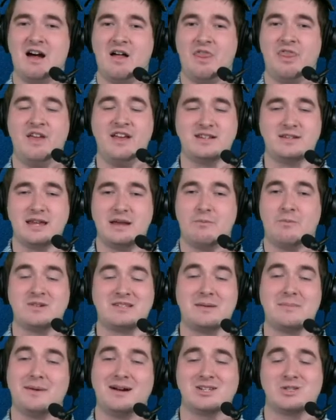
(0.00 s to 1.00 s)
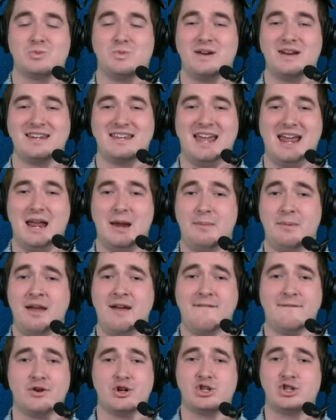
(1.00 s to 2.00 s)
This was a must win game
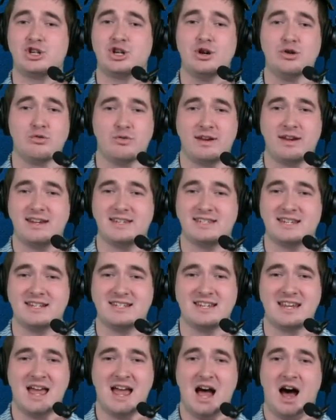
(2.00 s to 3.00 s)
for two reasons.